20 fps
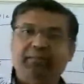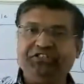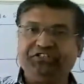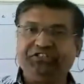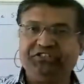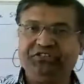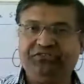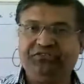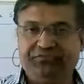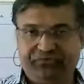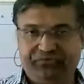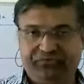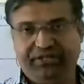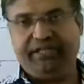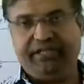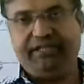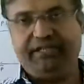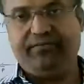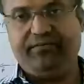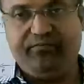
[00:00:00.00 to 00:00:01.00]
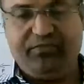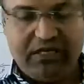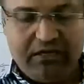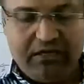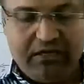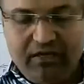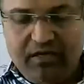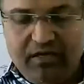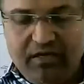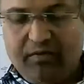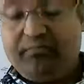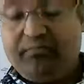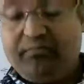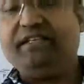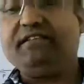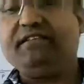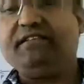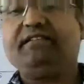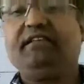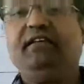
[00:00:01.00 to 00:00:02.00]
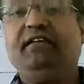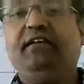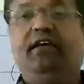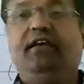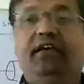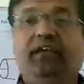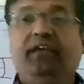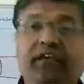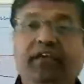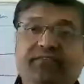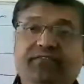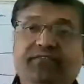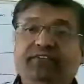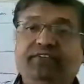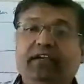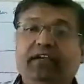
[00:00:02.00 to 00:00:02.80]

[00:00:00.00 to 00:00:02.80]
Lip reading: the original dimension. Means